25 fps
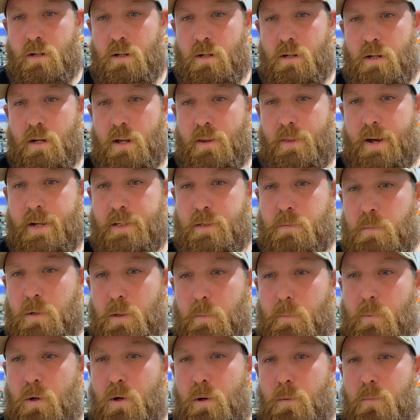And that's my
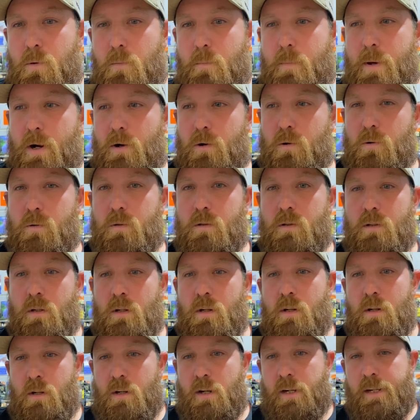purple Peril.
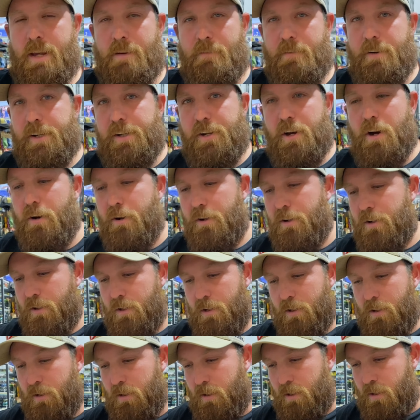Give it a go.
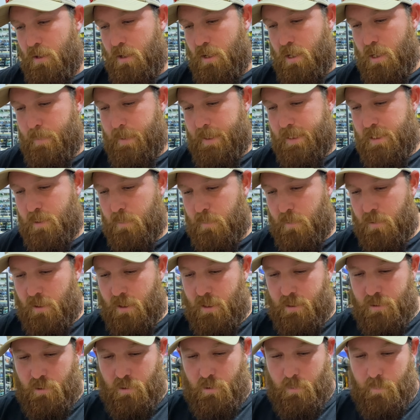You'd be
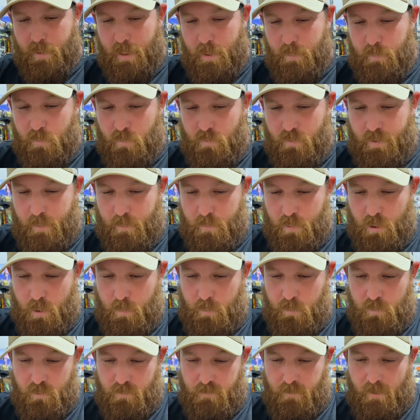surprised, a lot of people think
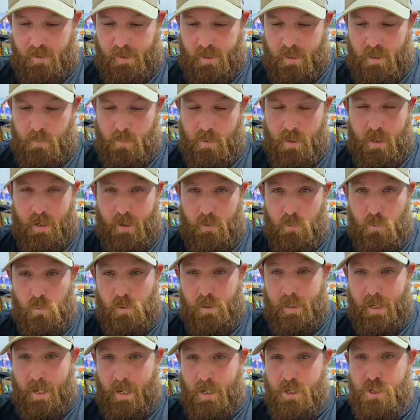purple's funky, but it will
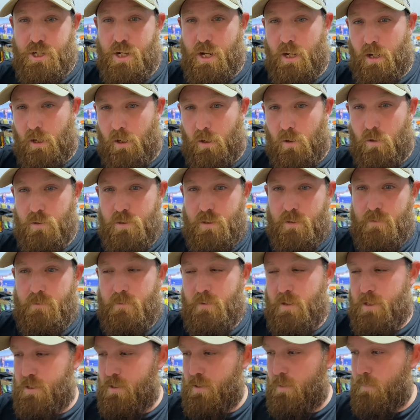catch a lot of
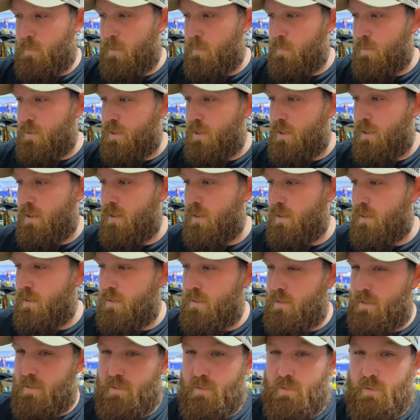fish, I promise you.
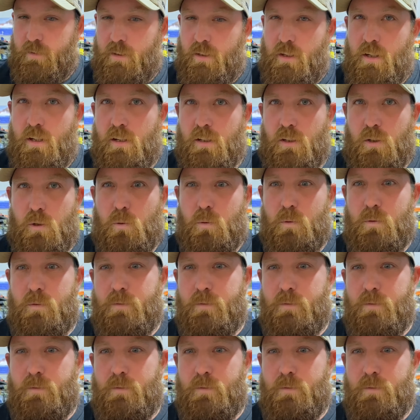Cool.